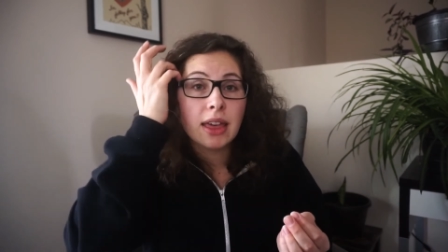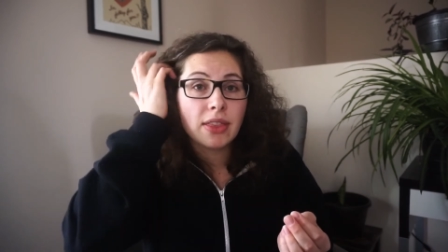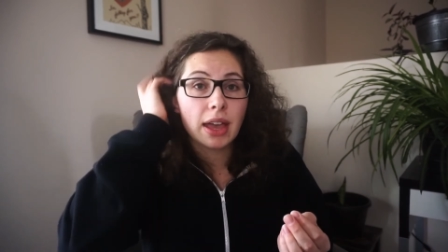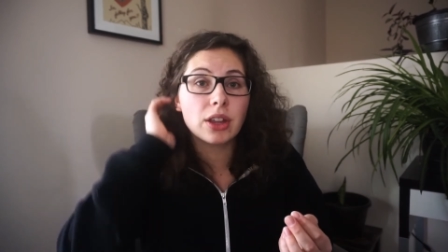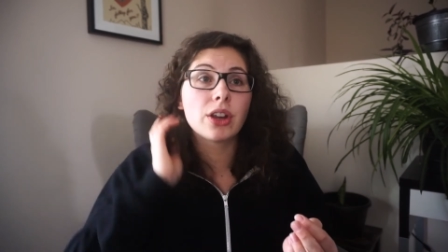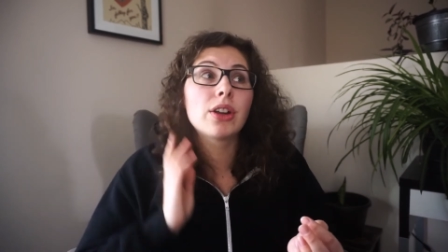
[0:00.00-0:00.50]

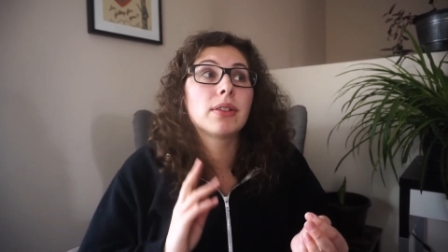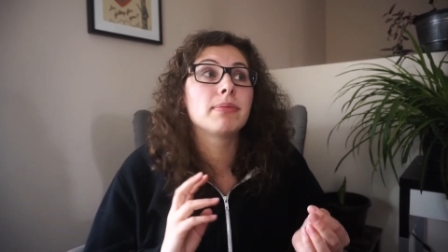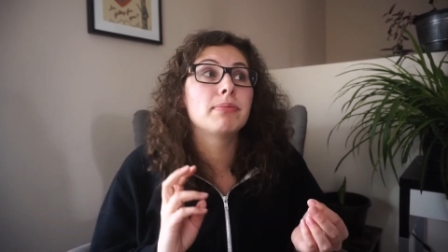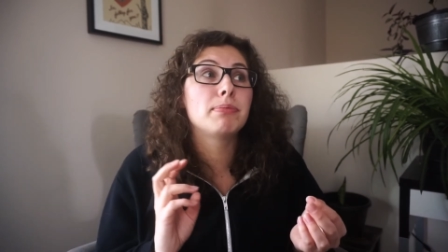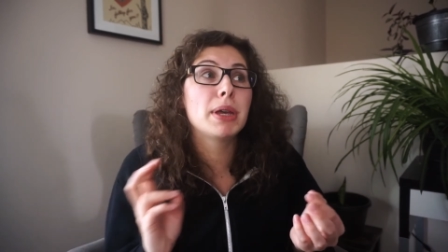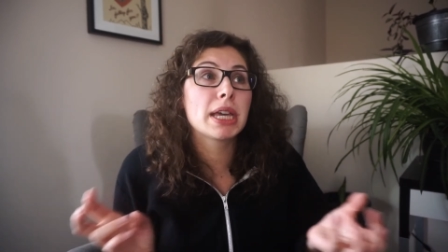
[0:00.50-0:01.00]
that you're
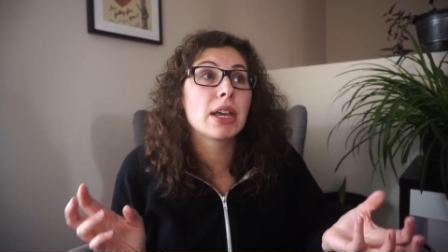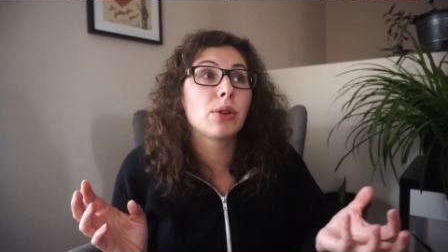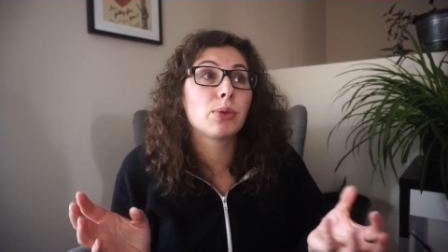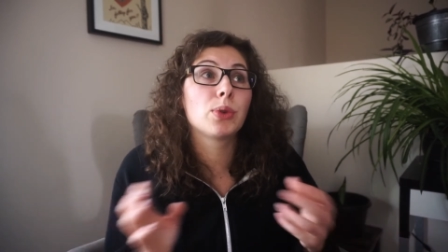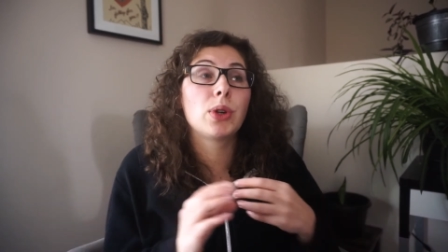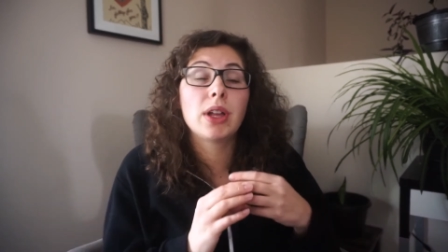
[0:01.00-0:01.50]
picking
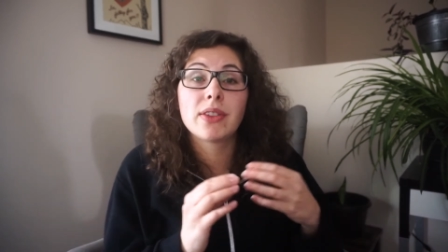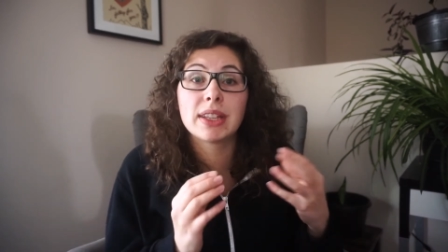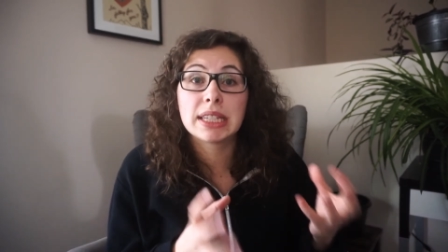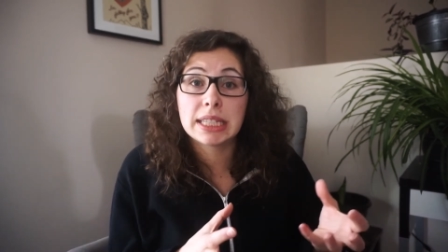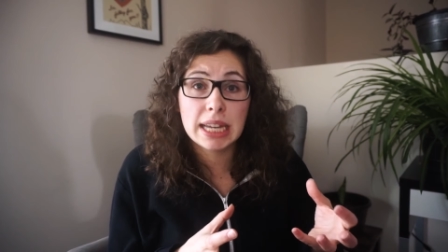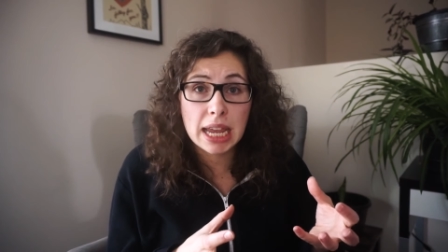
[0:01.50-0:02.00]
a rule and
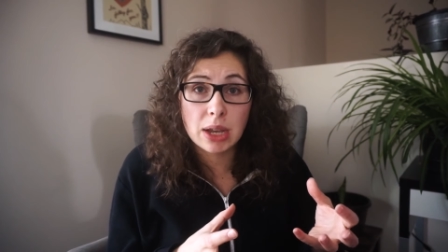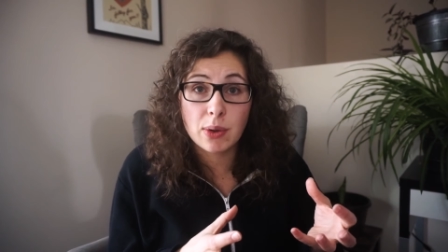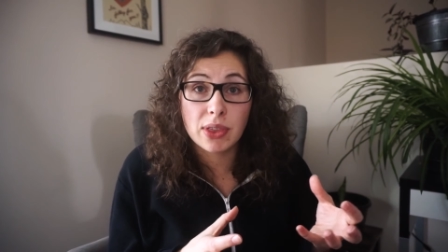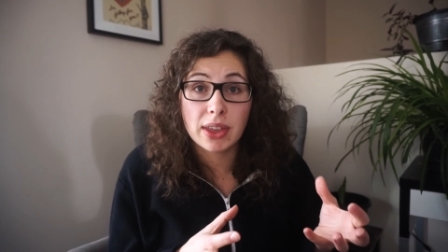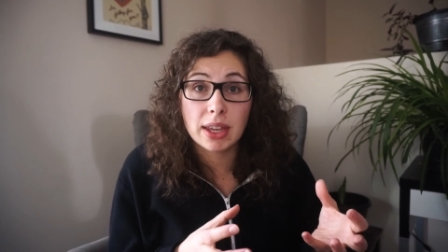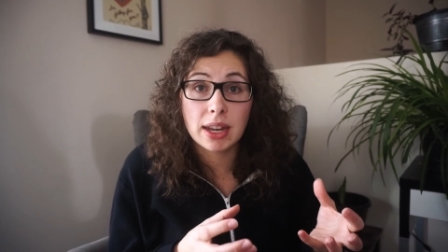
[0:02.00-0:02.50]
then staying
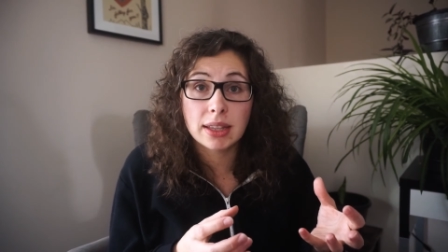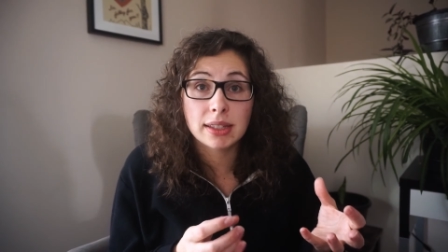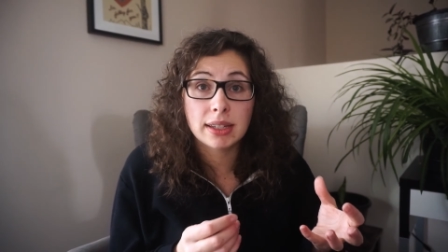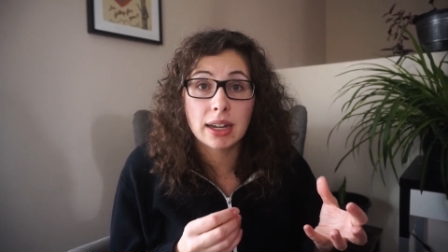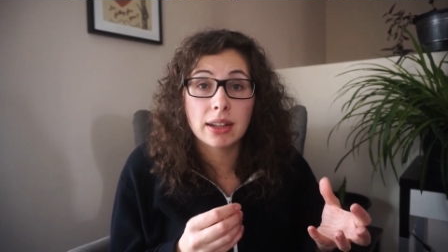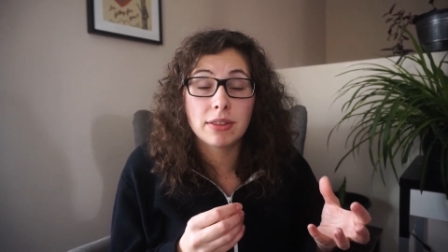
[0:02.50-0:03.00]
with it
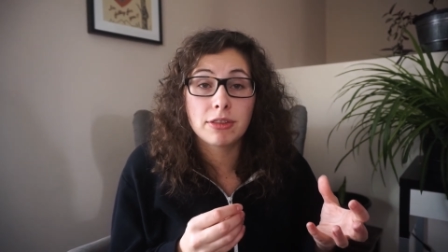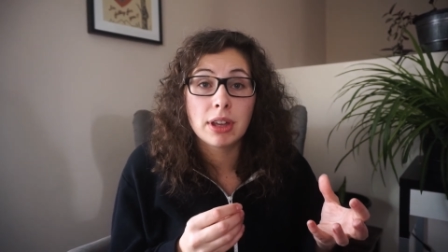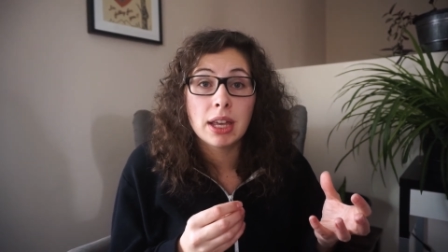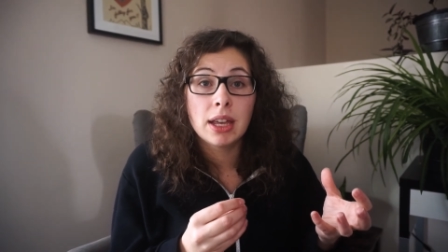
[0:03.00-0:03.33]
instead of